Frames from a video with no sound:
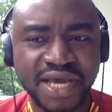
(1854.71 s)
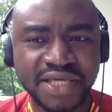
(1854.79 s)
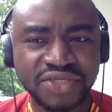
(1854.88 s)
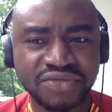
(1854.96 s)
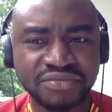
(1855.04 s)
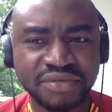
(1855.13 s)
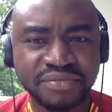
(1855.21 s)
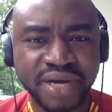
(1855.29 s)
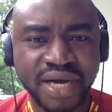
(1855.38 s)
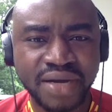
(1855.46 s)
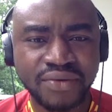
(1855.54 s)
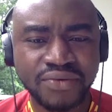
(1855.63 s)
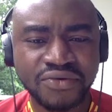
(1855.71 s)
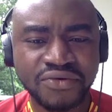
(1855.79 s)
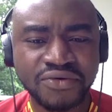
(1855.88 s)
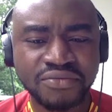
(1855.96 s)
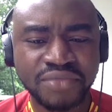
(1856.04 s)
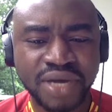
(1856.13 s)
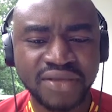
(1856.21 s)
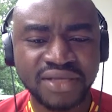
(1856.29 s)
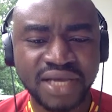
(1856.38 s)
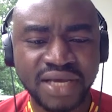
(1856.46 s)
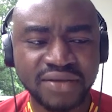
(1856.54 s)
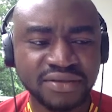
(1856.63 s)
I should be back home. I
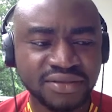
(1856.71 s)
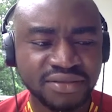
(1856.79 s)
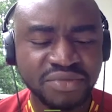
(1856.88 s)
see